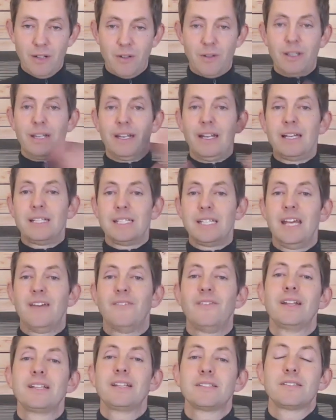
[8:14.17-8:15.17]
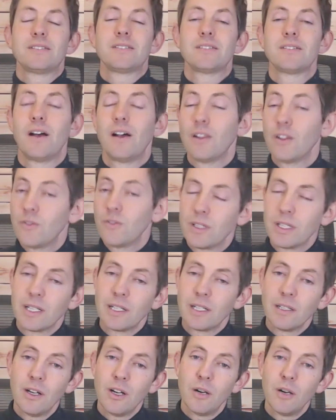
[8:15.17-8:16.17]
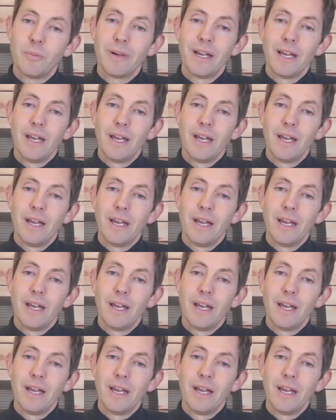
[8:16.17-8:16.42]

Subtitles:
organizing events all over the globe.